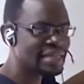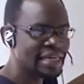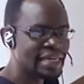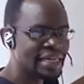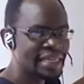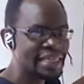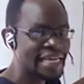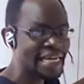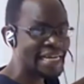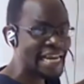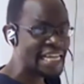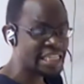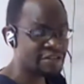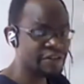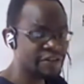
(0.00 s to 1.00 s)
in the
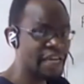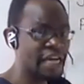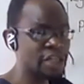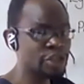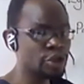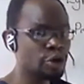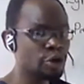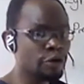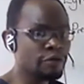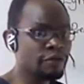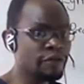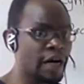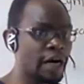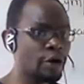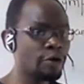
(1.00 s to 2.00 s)
classification of
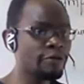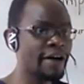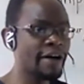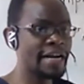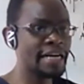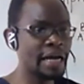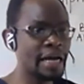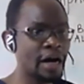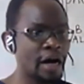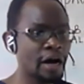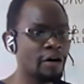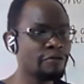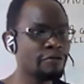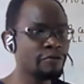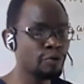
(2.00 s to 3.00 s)

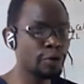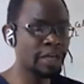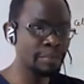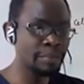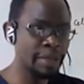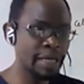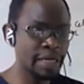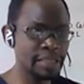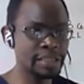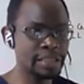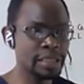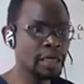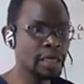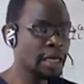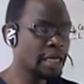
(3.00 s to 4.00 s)
leukemias.
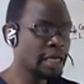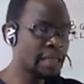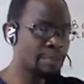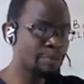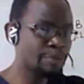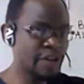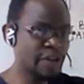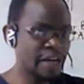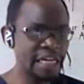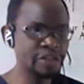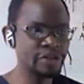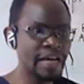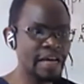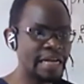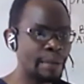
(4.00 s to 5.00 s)
In the
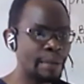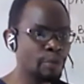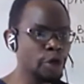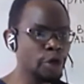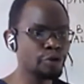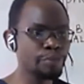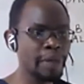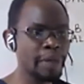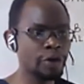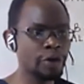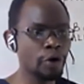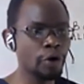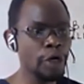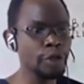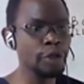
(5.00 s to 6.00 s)
presentation that I'm going to make,
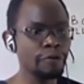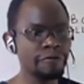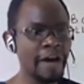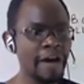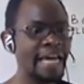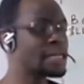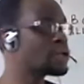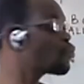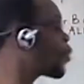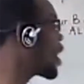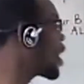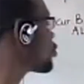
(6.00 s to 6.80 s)
you're going to find it quite